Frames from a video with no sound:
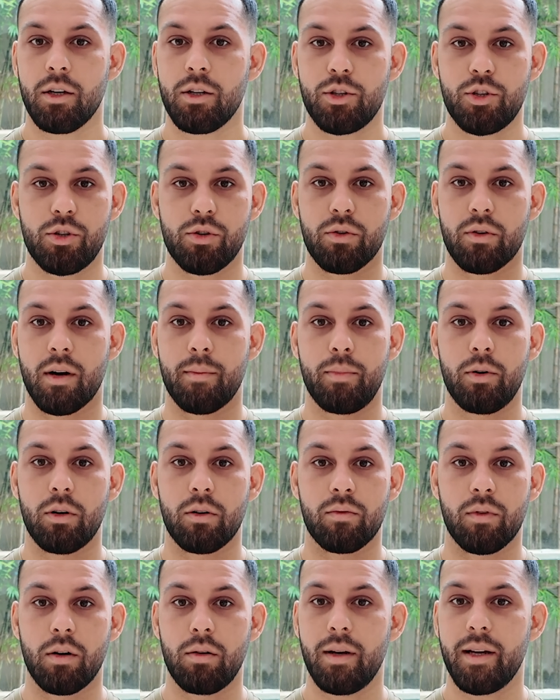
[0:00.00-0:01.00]
Sure, I bought
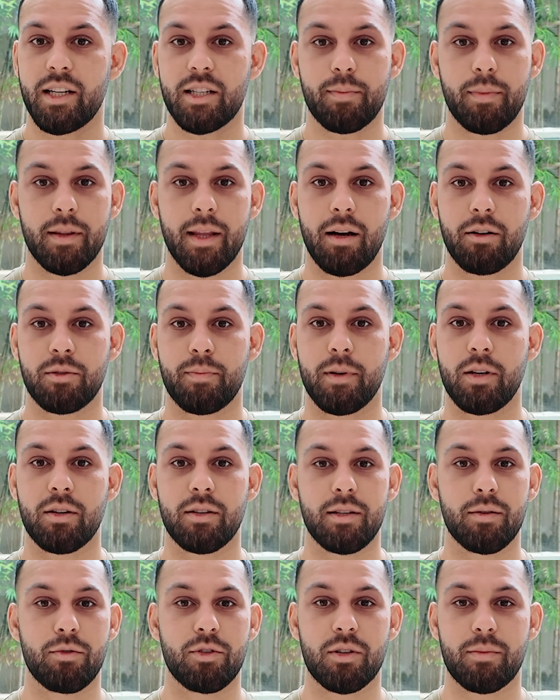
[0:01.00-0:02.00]
a Rolex, but that was
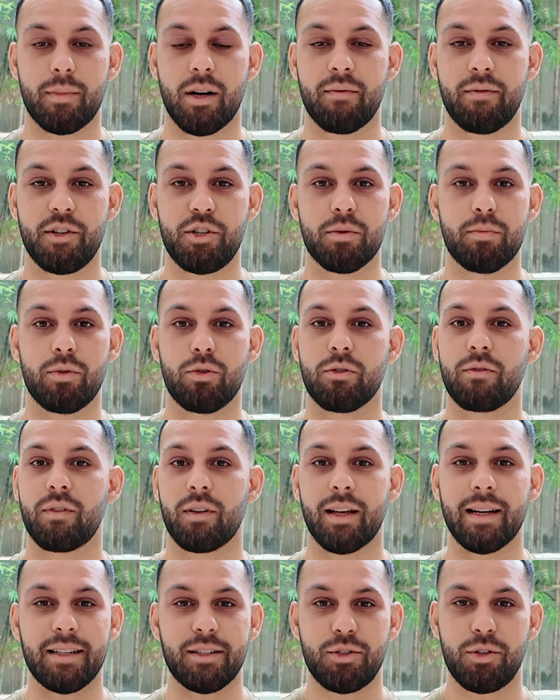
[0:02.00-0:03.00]
because it was on my vision board for
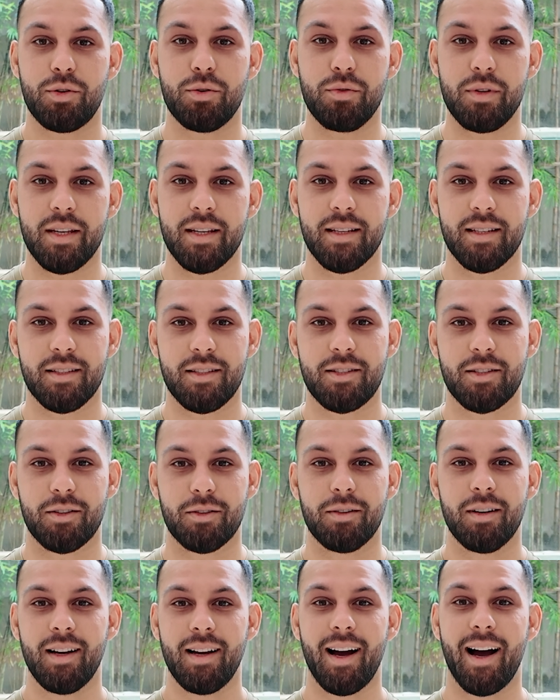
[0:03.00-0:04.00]
like 2 years,
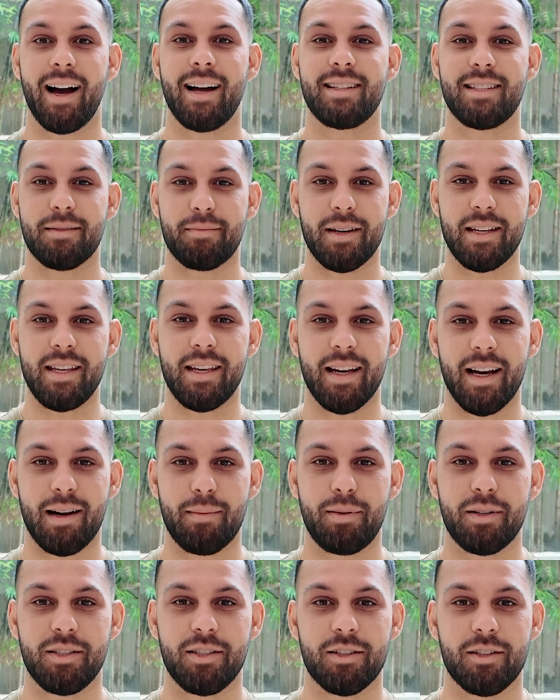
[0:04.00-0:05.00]
so I had to make it
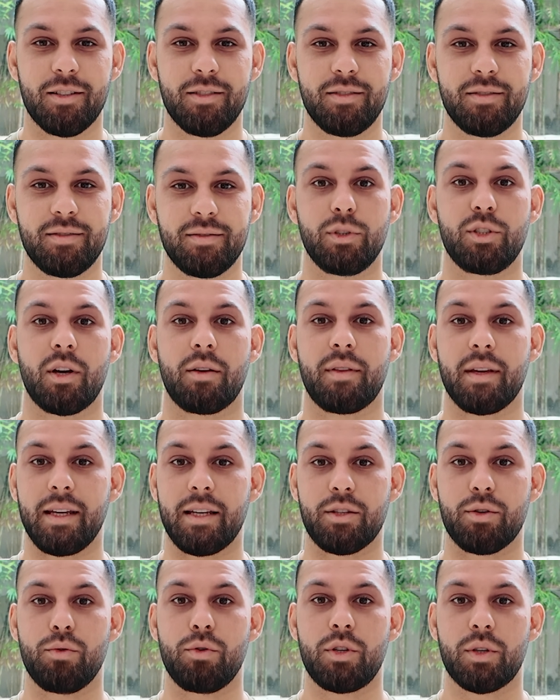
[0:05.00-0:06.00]
happen, you know? Which I
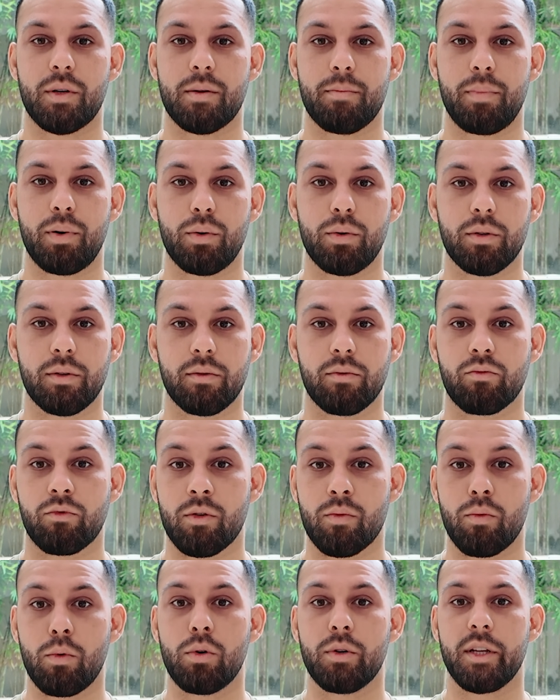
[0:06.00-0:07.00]
think is also important,
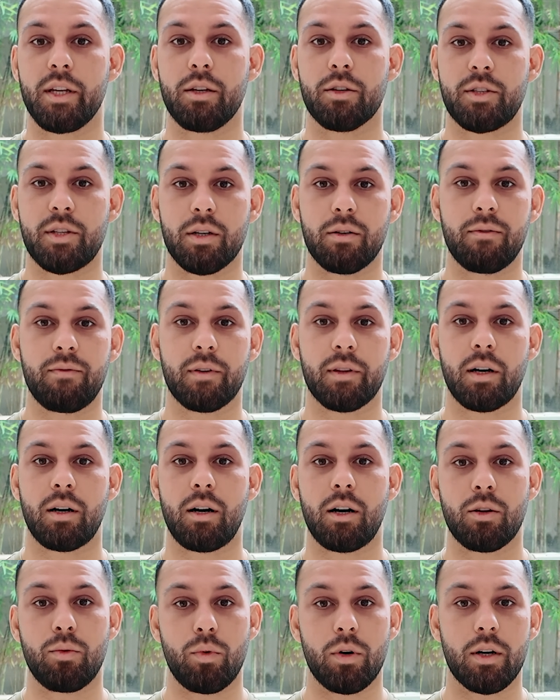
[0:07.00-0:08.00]
rewarding yourself for the
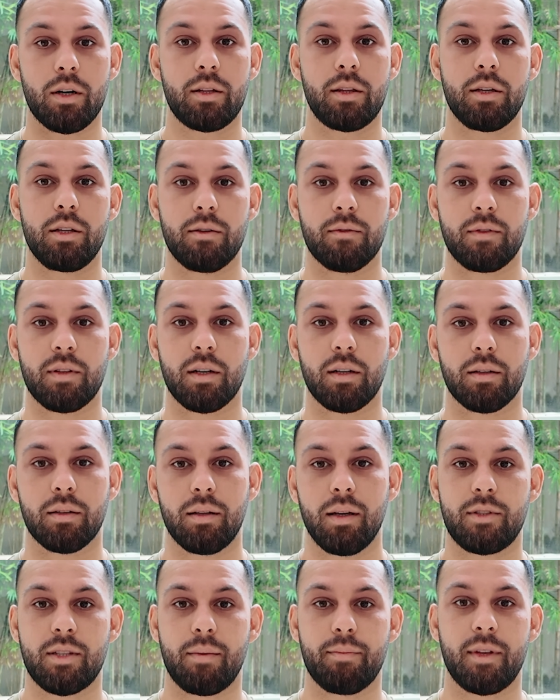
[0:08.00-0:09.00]
hard work that you've done.
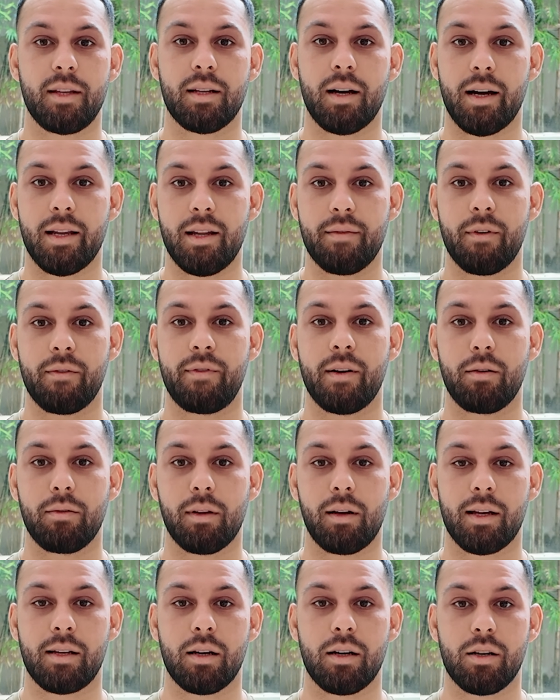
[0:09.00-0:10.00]
Something that I never felt
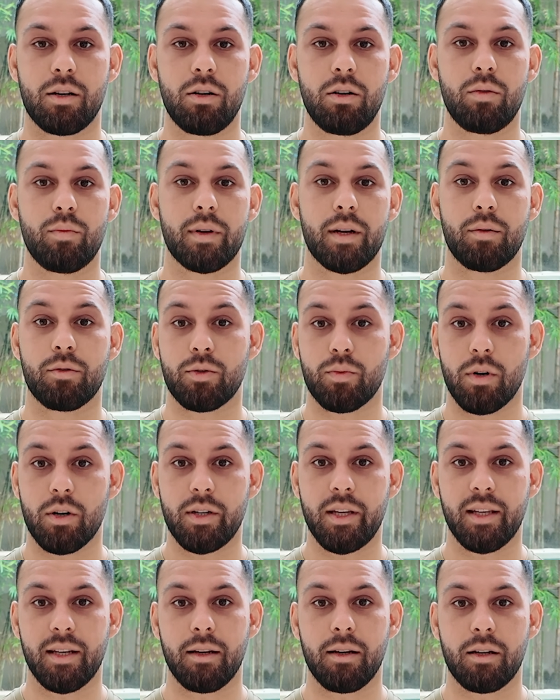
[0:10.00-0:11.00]
like I got when I was
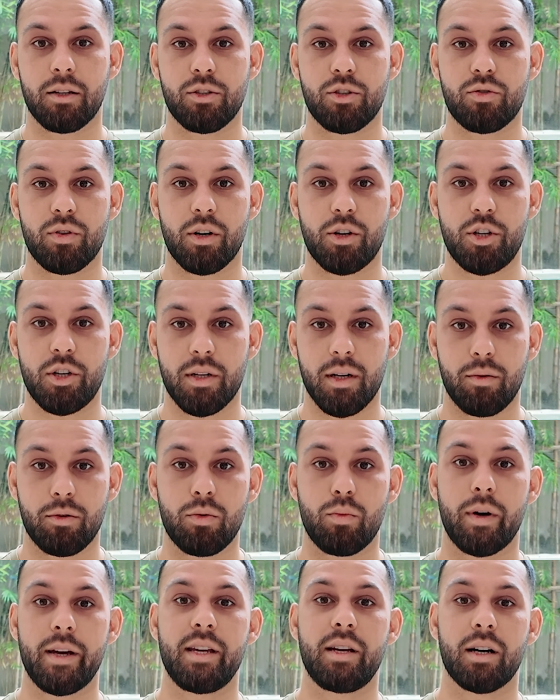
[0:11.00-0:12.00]
working in construction. I
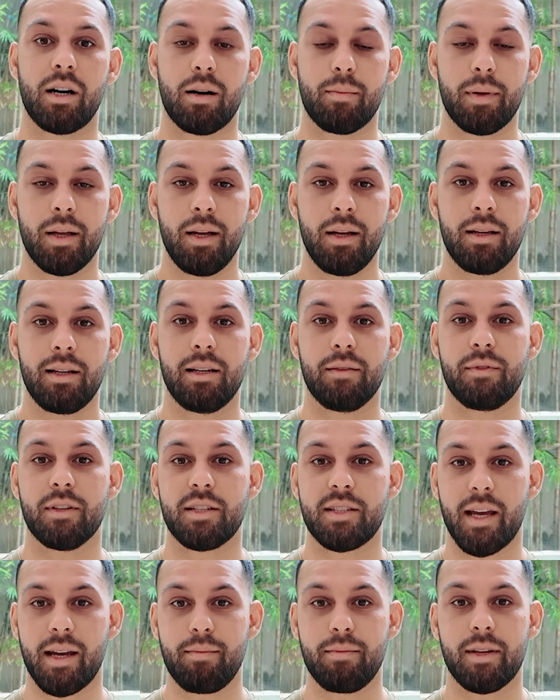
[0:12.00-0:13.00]
would wake up, live the
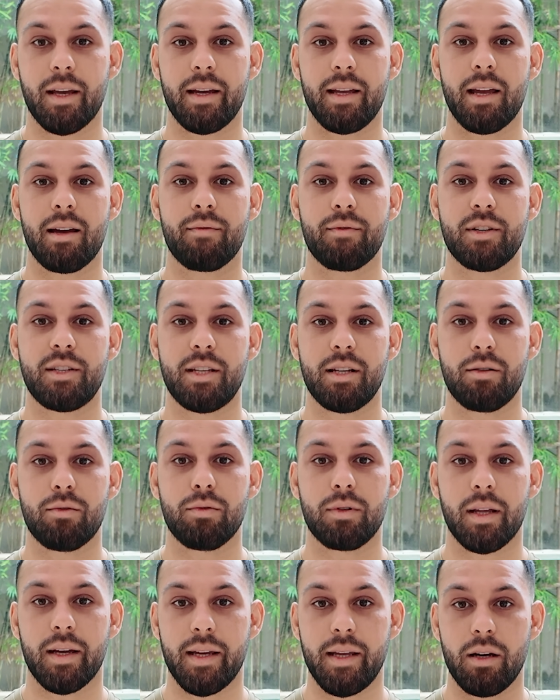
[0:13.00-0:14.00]
same day every
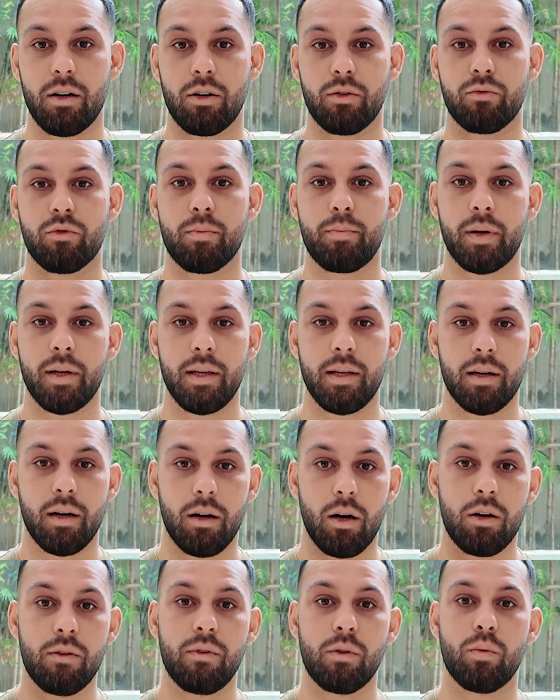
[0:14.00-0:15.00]
single day on repeat,
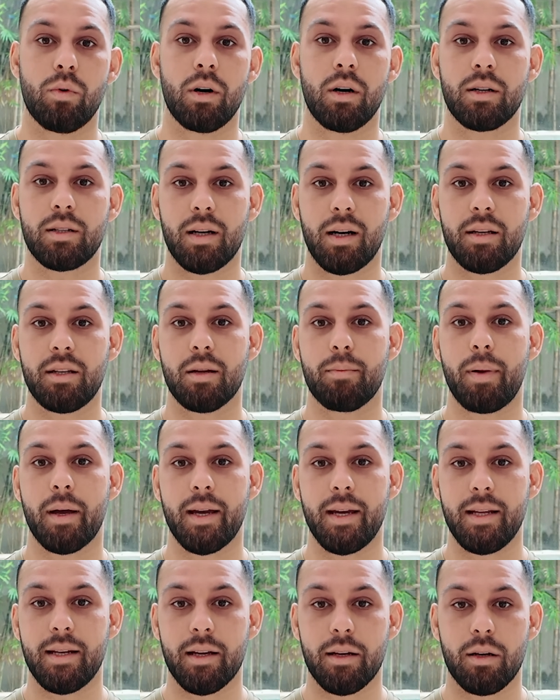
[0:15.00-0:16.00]
overworked,
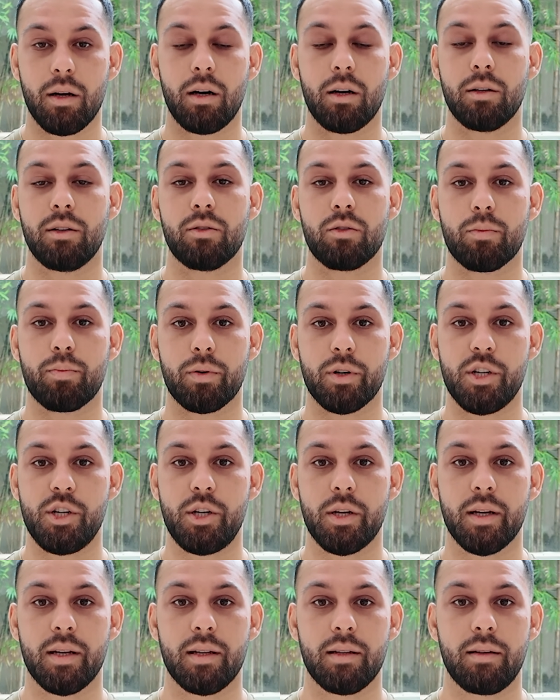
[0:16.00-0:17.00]
underpaid, and
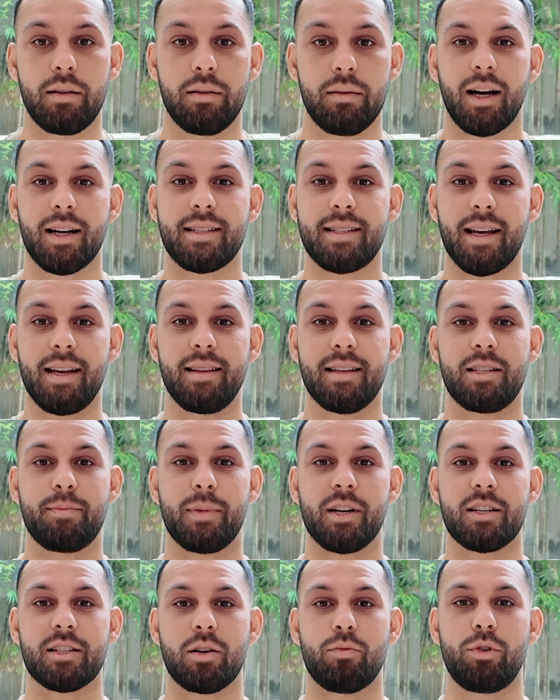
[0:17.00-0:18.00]
underappreciated. I say this
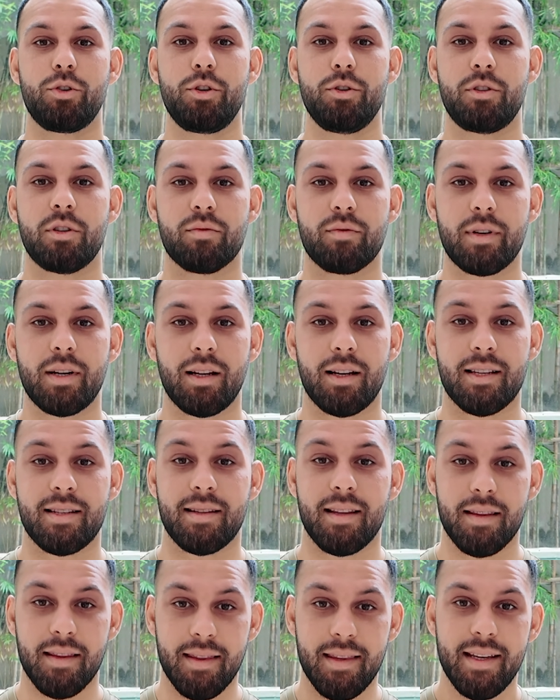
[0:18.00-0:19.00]
because I want you to realize
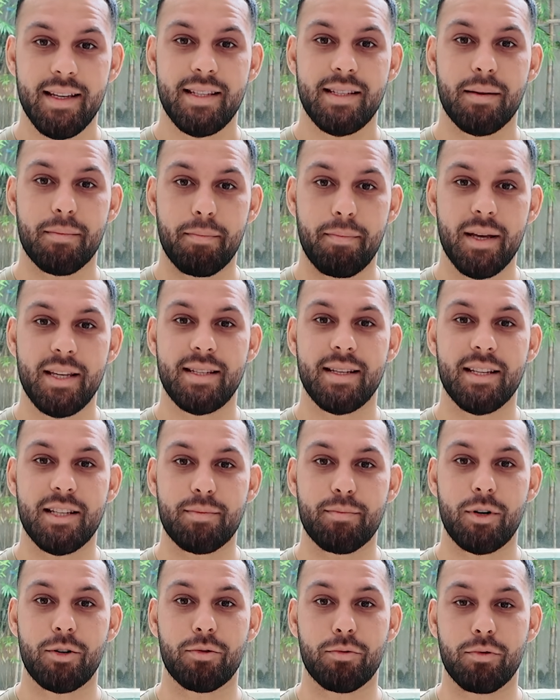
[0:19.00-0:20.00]
that this
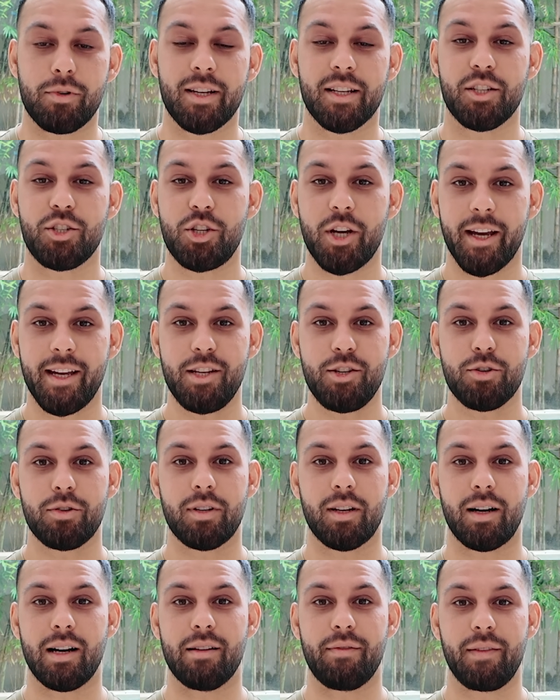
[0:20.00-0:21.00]
business model can change your
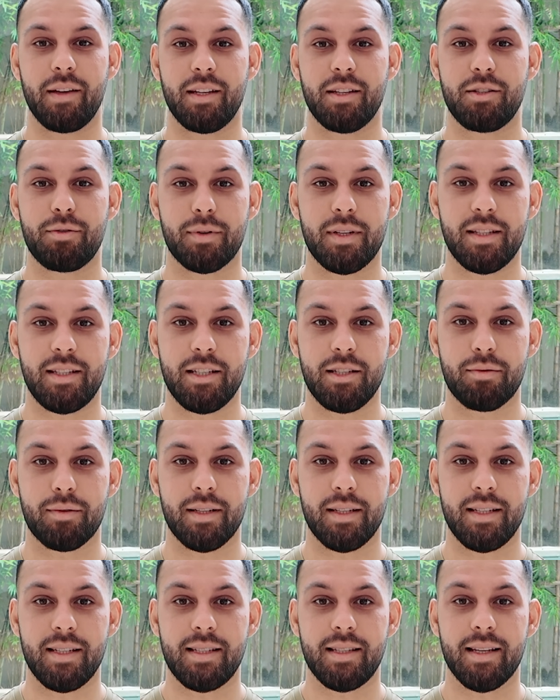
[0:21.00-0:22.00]
life in
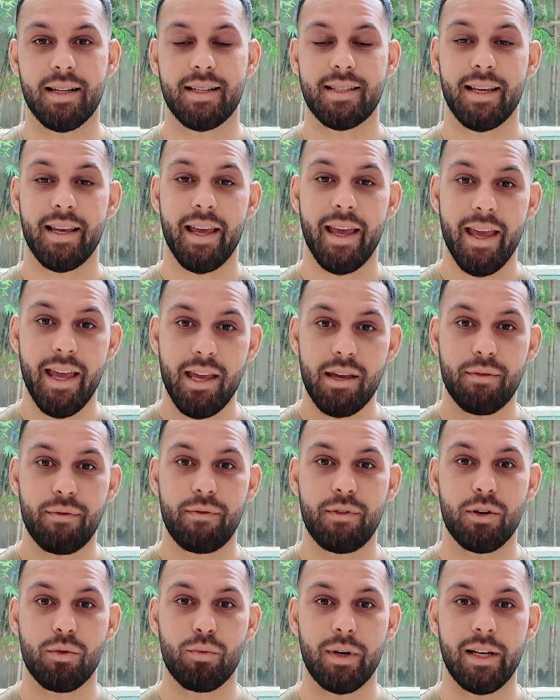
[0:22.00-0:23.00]
2026
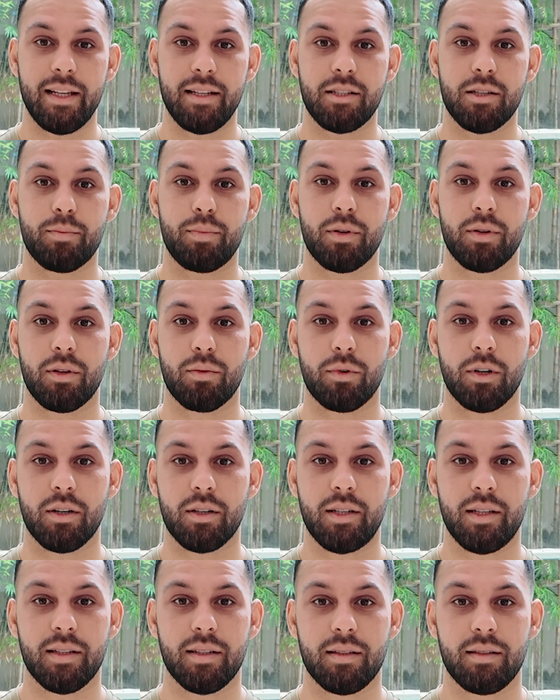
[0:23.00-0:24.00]
if you're willing to put the
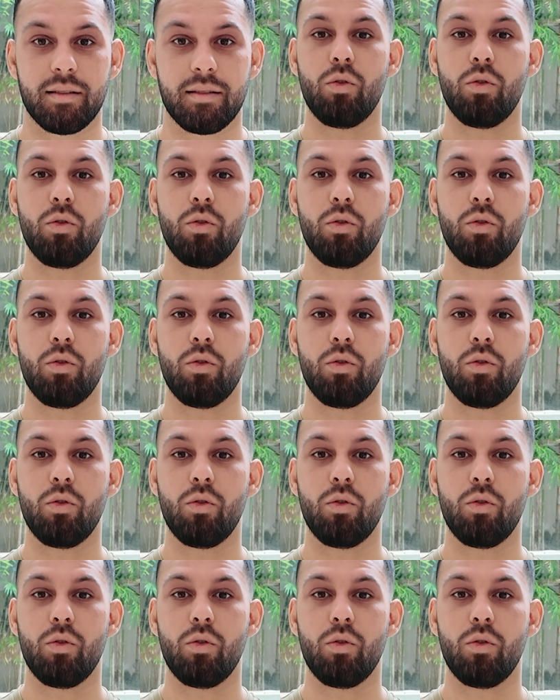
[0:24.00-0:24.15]
work in.